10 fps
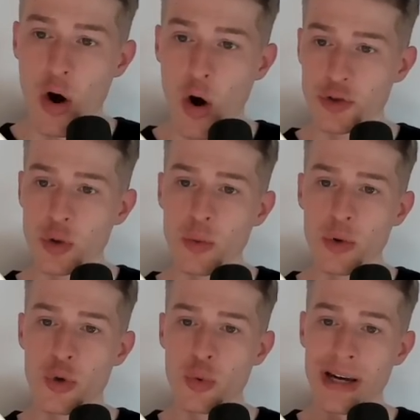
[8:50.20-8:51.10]
Also,
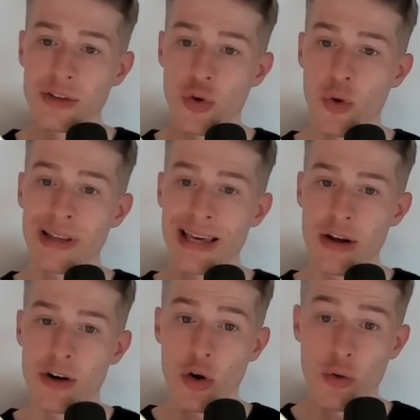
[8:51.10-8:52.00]
you can internally
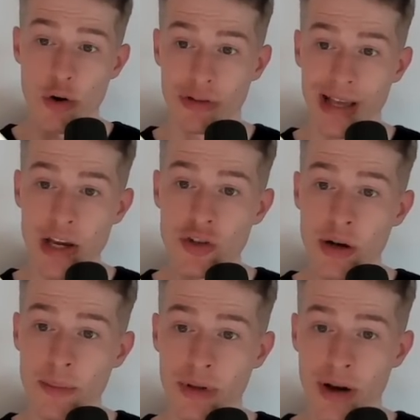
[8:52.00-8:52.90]
hear a congratulation
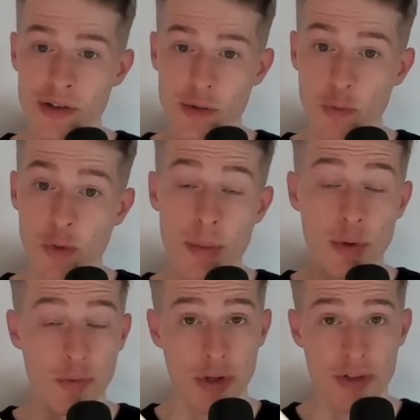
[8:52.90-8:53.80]
that implies the
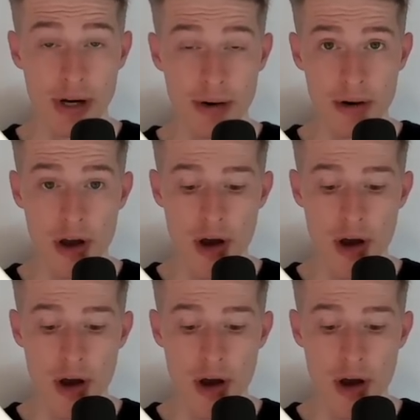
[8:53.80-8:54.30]
fulfillment of your desire,